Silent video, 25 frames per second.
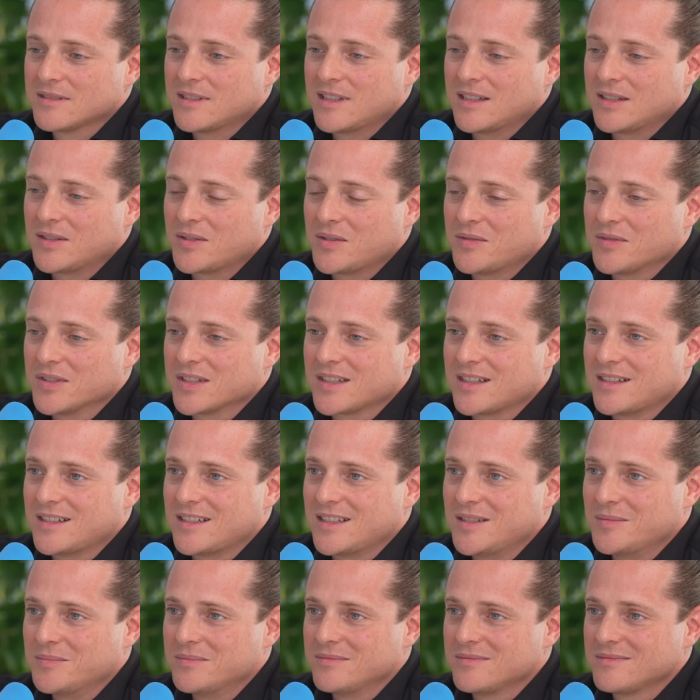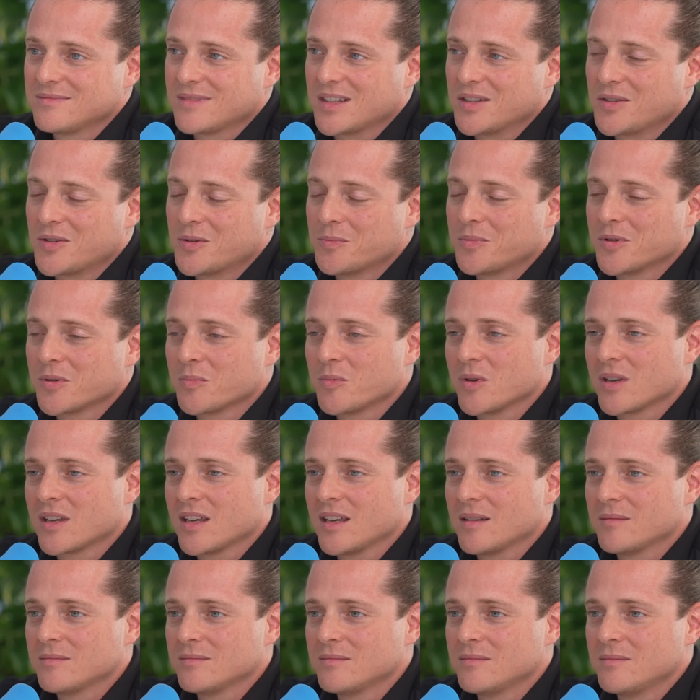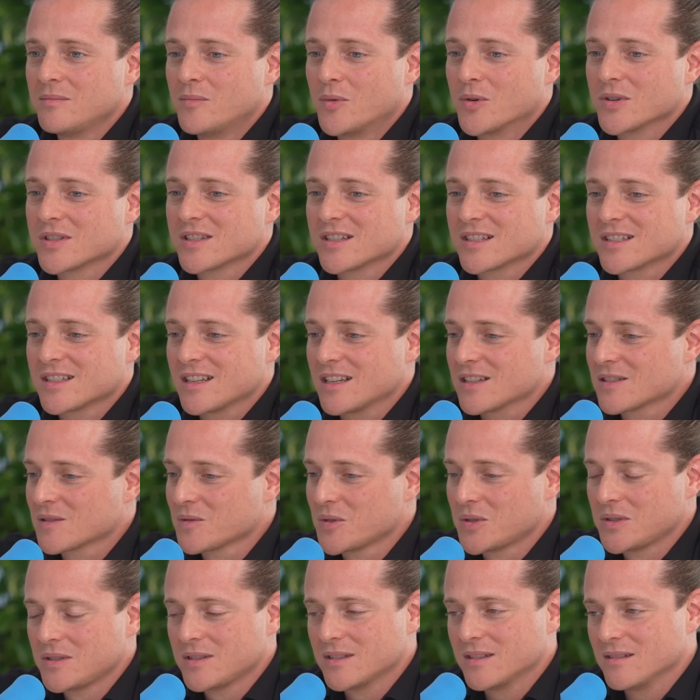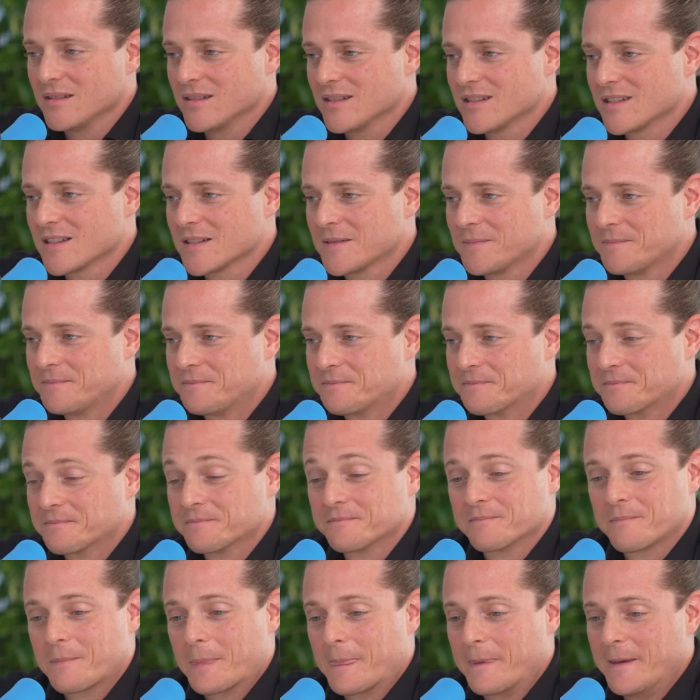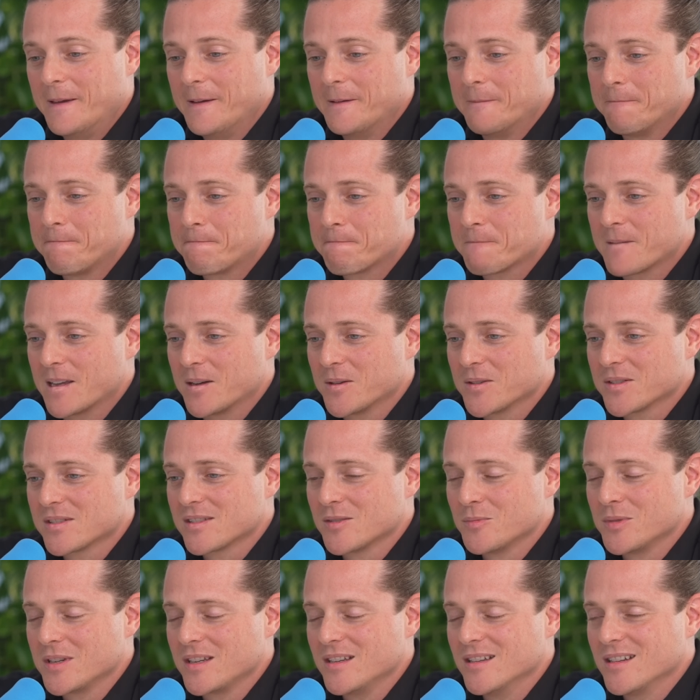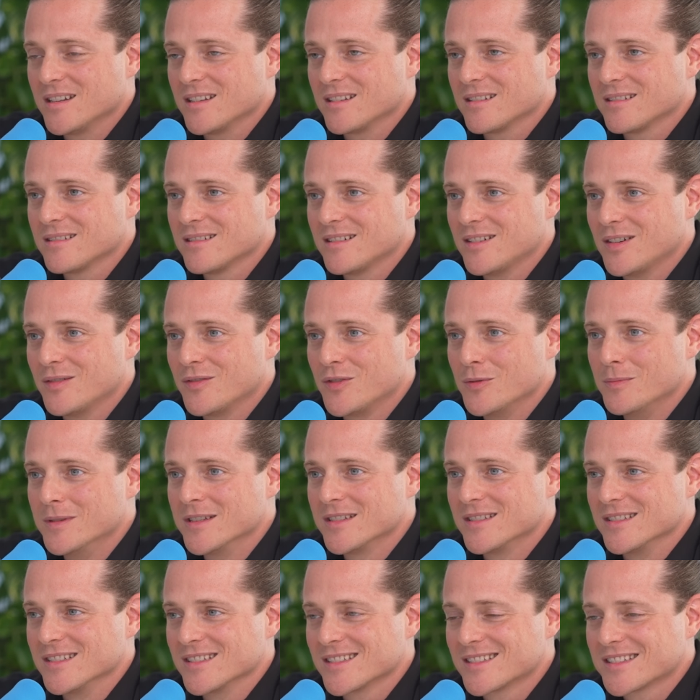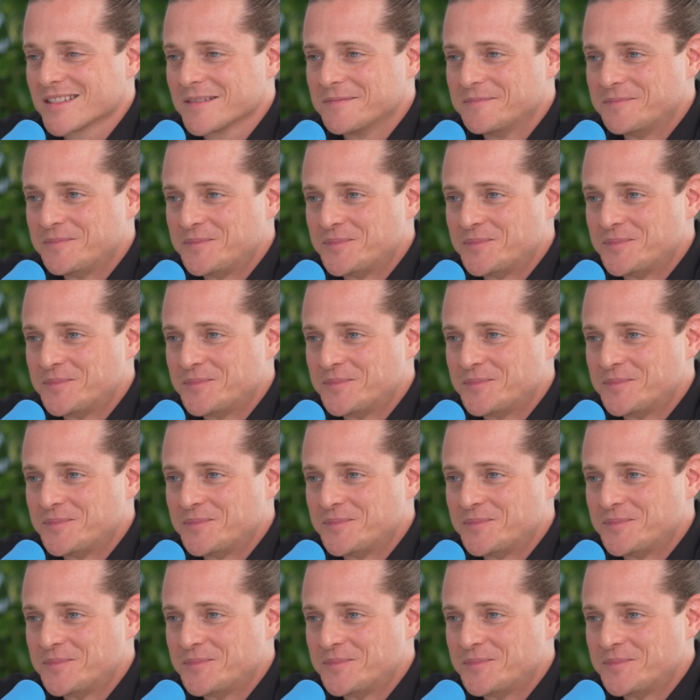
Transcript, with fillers: And over time, the notebook became more successful. And yeah, that was the beginning of the business.